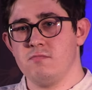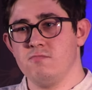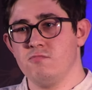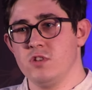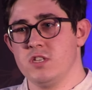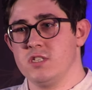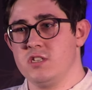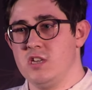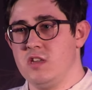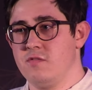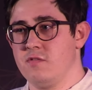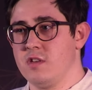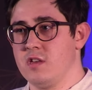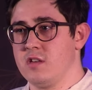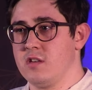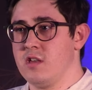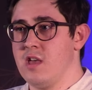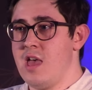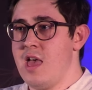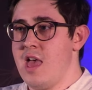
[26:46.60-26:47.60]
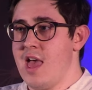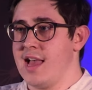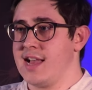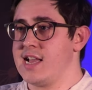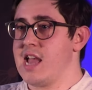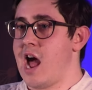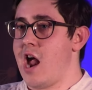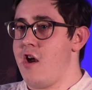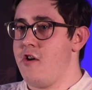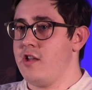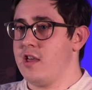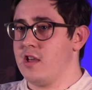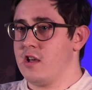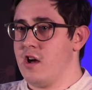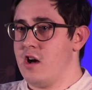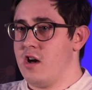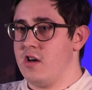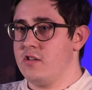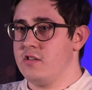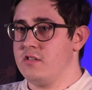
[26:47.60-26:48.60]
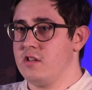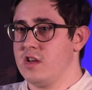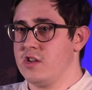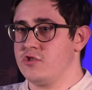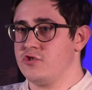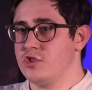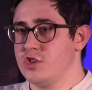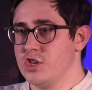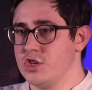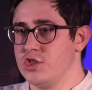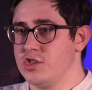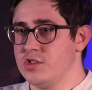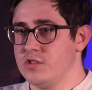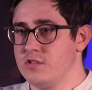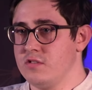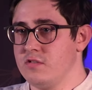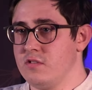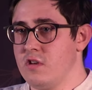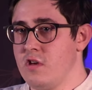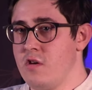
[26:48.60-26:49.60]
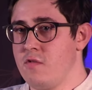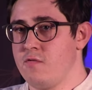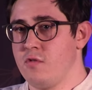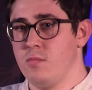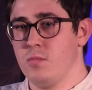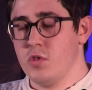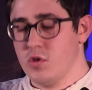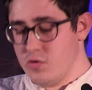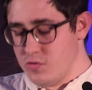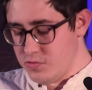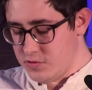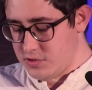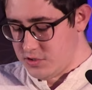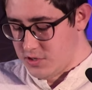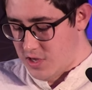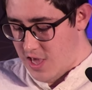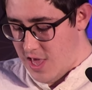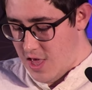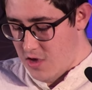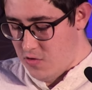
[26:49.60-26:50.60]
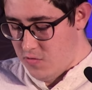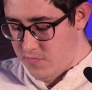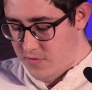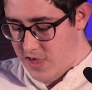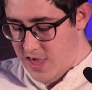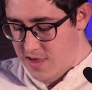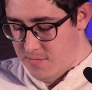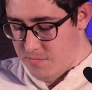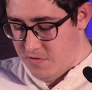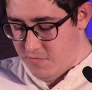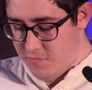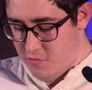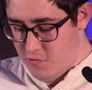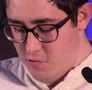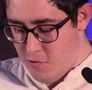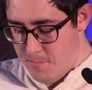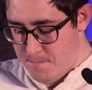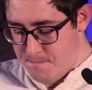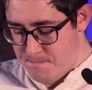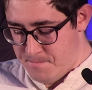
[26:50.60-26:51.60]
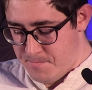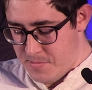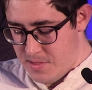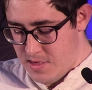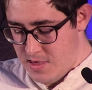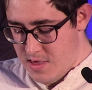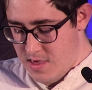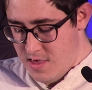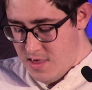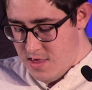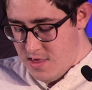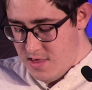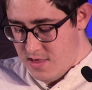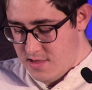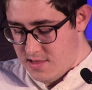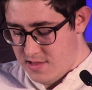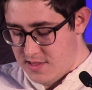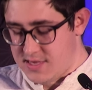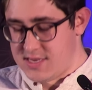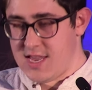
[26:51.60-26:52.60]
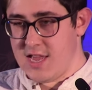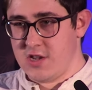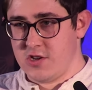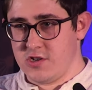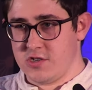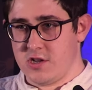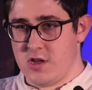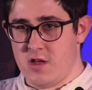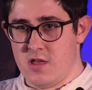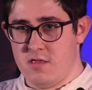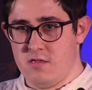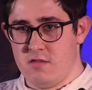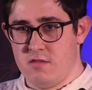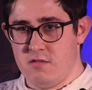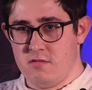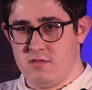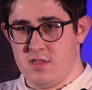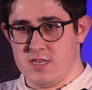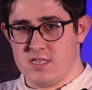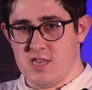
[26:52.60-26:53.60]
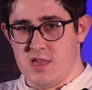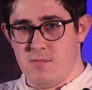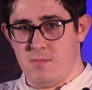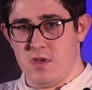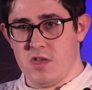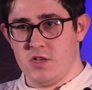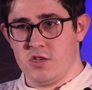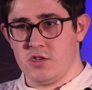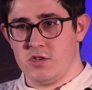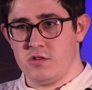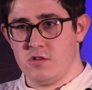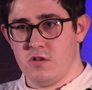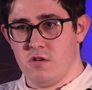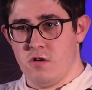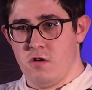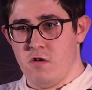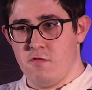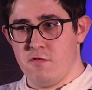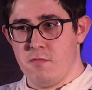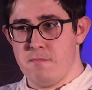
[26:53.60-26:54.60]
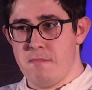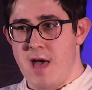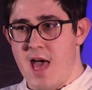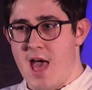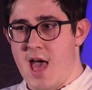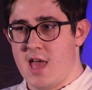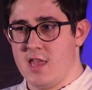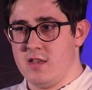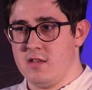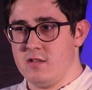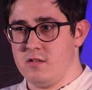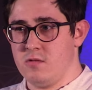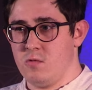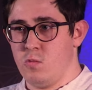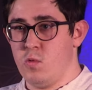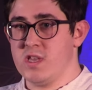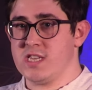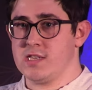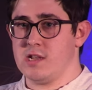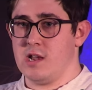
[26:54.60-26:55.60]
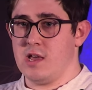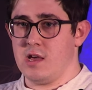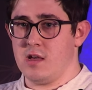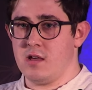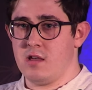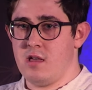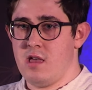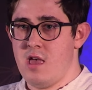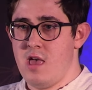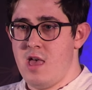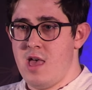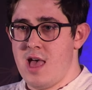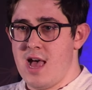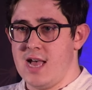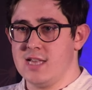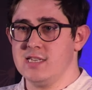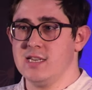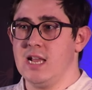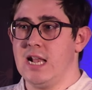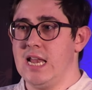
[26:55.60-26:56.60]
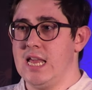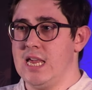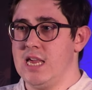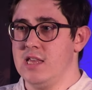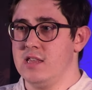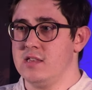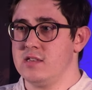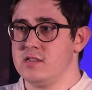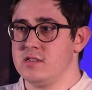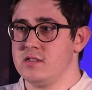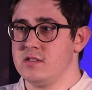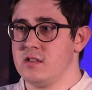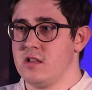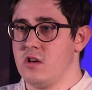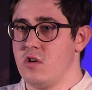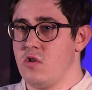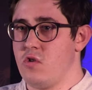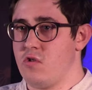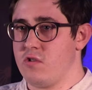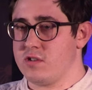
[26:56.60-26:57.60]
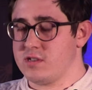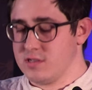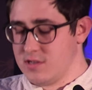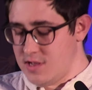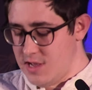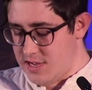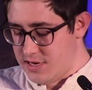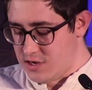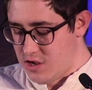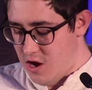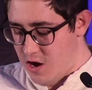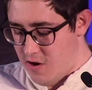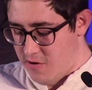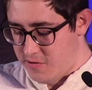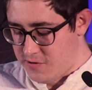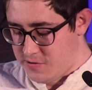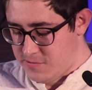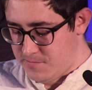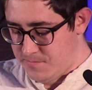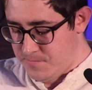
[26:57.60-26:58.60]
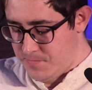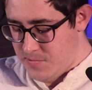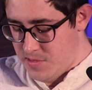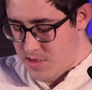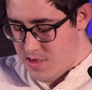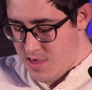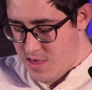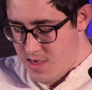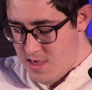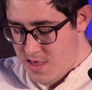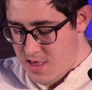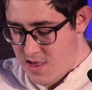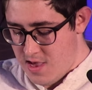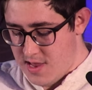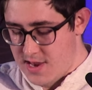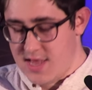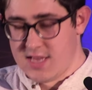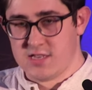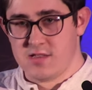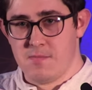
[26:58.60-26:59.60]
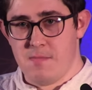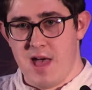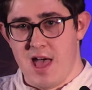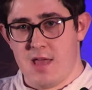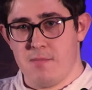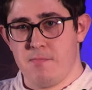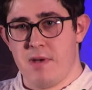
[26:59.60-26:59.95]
receiving and carrying on a tradition from those who've came before. And it centers on this image of a man whistling as he leads a horse and cart. And as the man